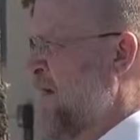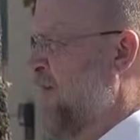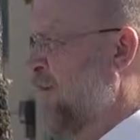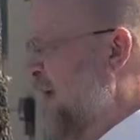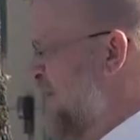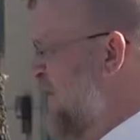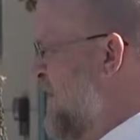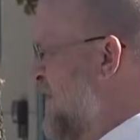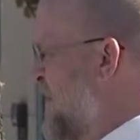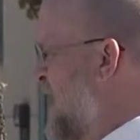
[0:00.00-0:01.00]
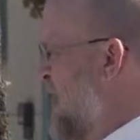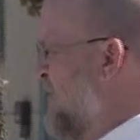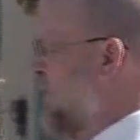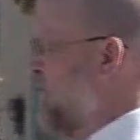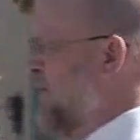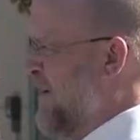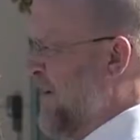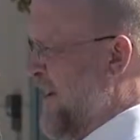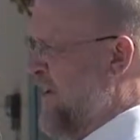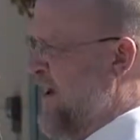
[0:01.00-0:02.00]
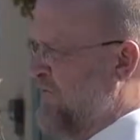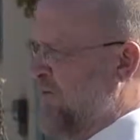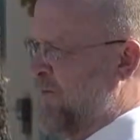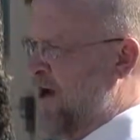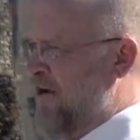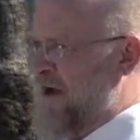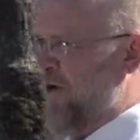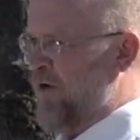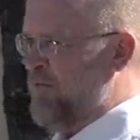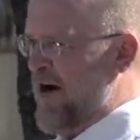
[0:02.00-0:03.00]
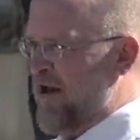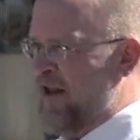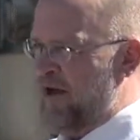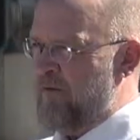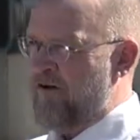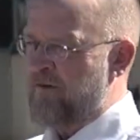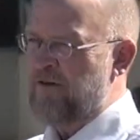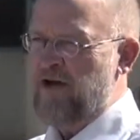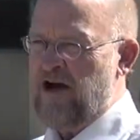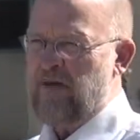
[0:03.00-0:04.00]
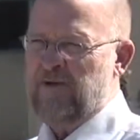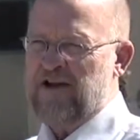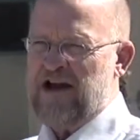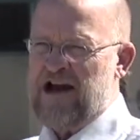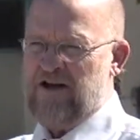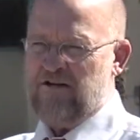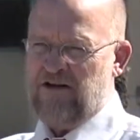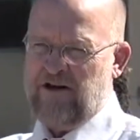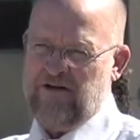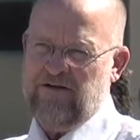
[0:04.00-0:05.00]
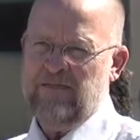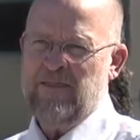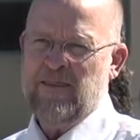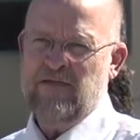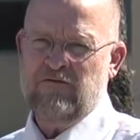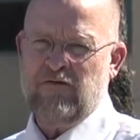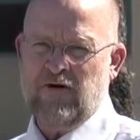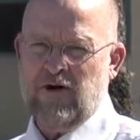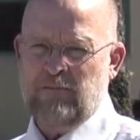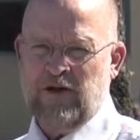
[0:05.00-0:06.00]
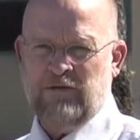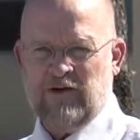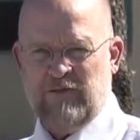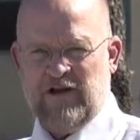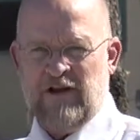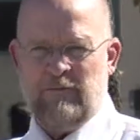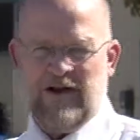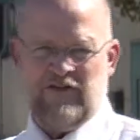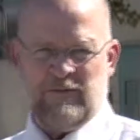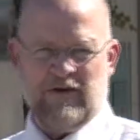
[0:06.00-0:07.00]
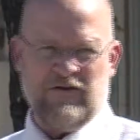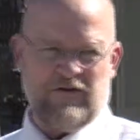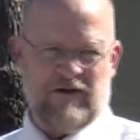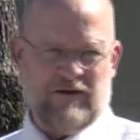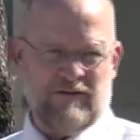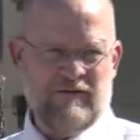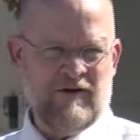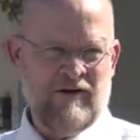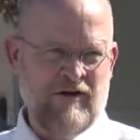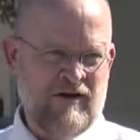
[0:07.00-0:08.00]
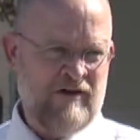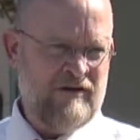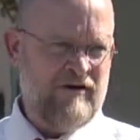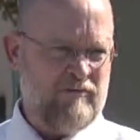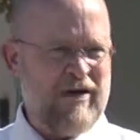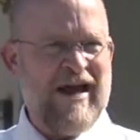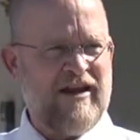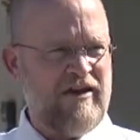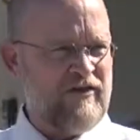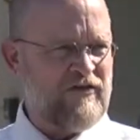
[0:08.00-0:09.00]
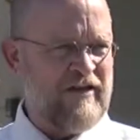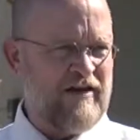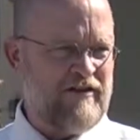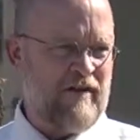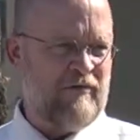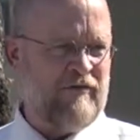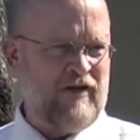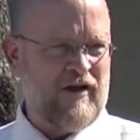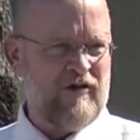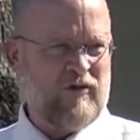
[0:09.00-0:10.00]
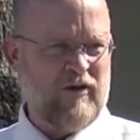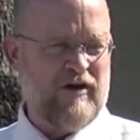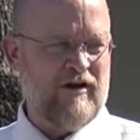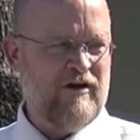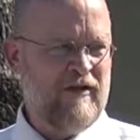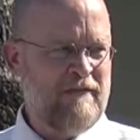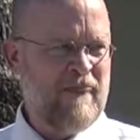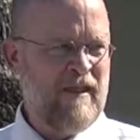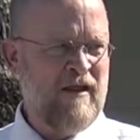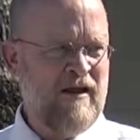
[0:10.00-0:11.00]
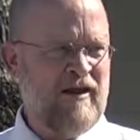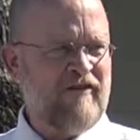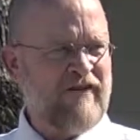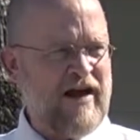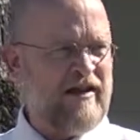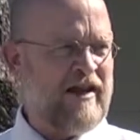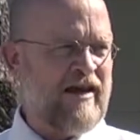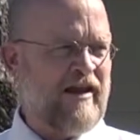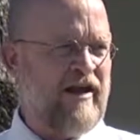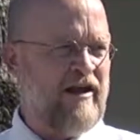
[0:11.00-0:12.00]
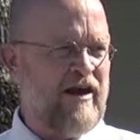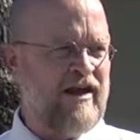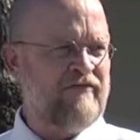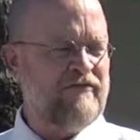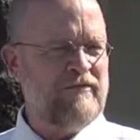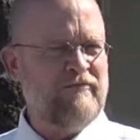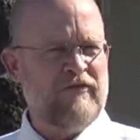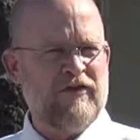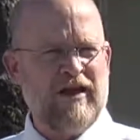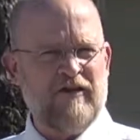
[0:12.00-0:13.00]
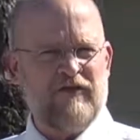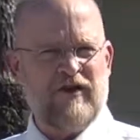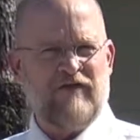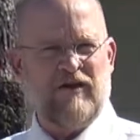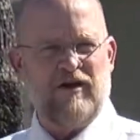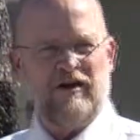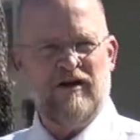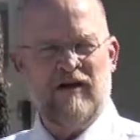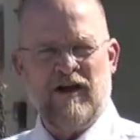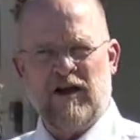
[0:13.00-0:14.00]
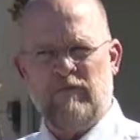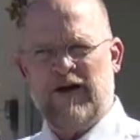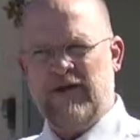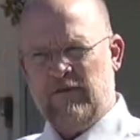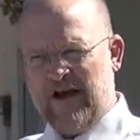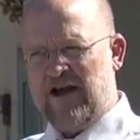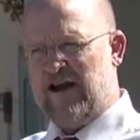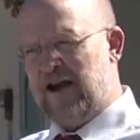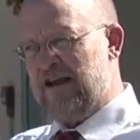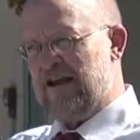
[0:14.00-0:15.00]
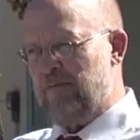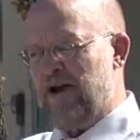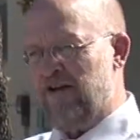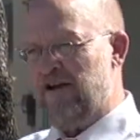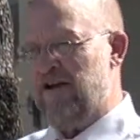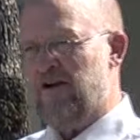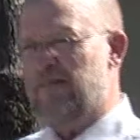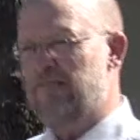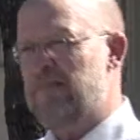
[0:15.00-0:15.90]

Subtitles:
In the winter, I would be laid off from there and I would mud labor, humping concrete for people building basements and patios, that type of thing in the winter. And I finally got laid off for Thanksgiving, and a buddy of mine and I came out here.